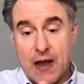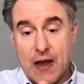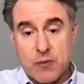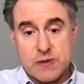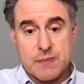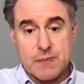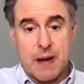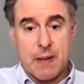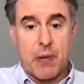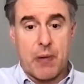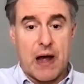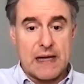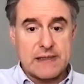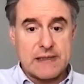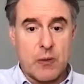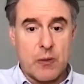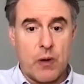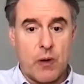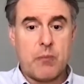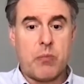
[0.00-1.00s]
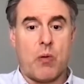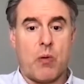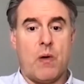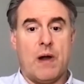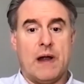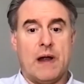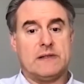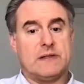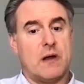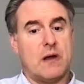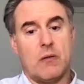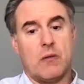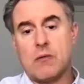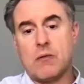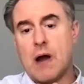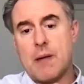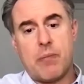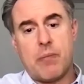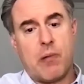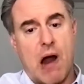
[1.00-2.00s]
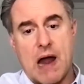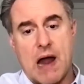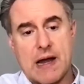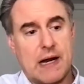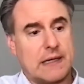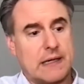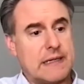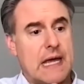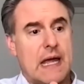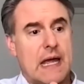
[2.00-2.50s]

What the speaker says: It was my boss at one point. So great product.